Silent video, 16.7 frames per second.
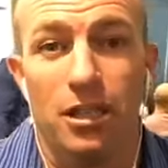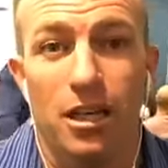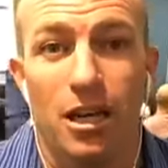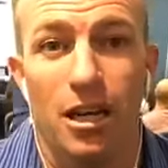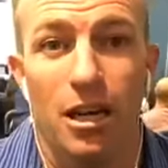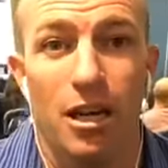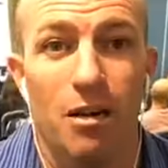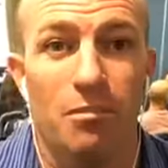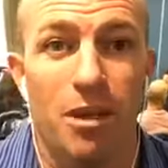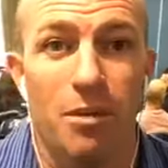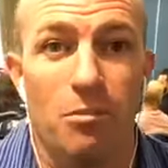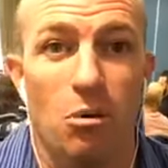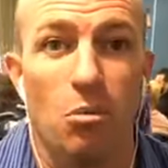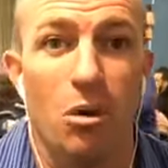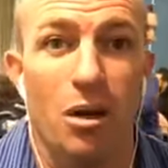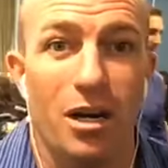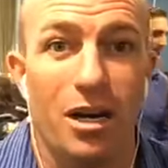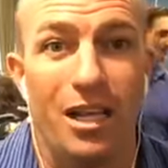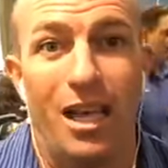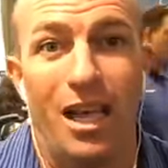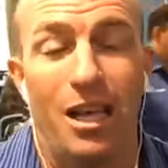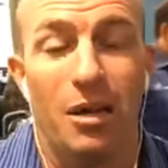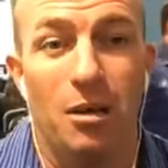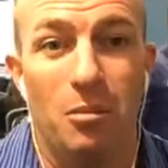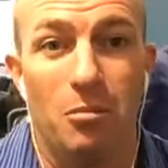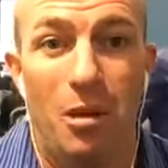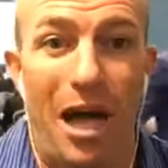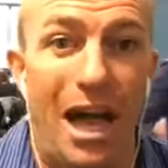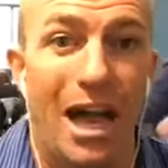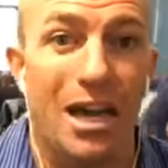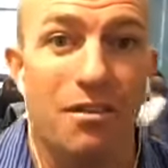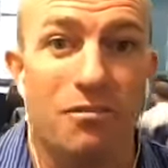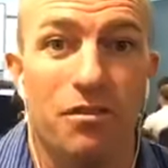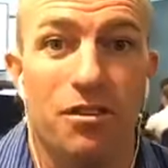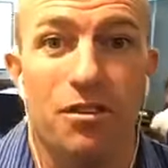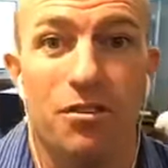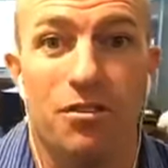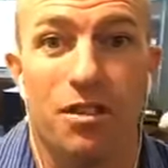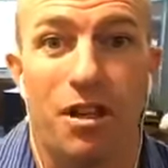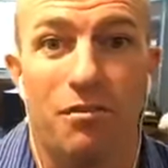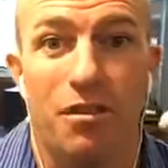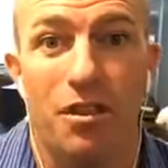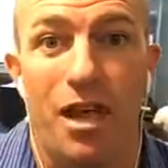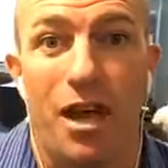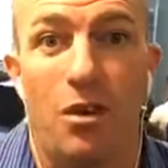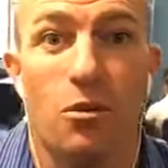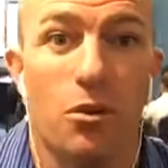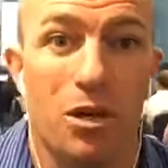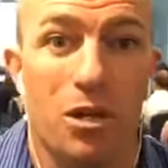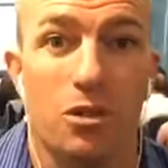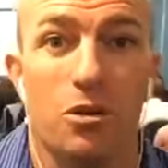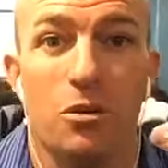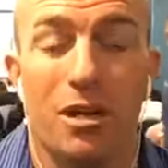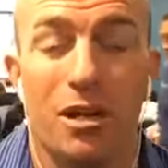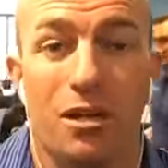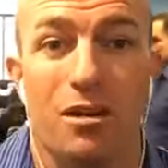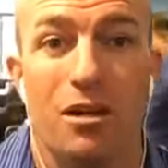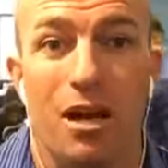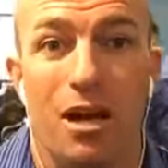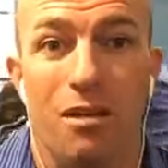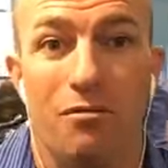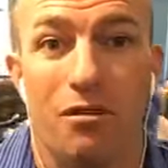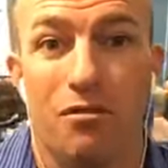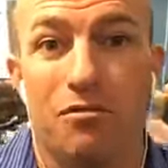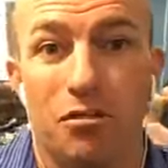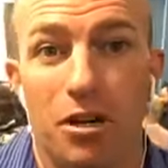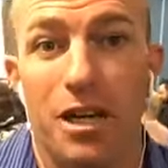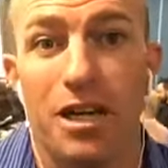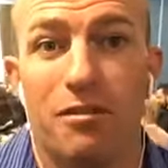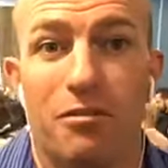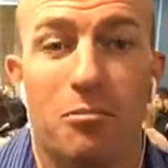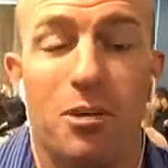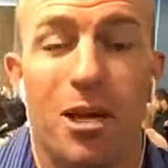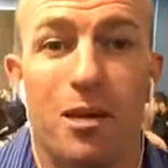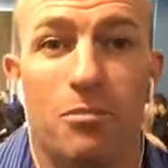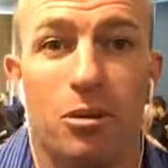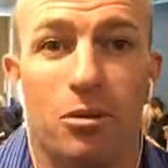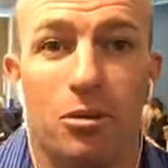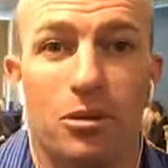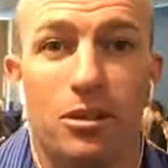Uh, people wanted to get paid for stuff that they were already doing uh, for free for people.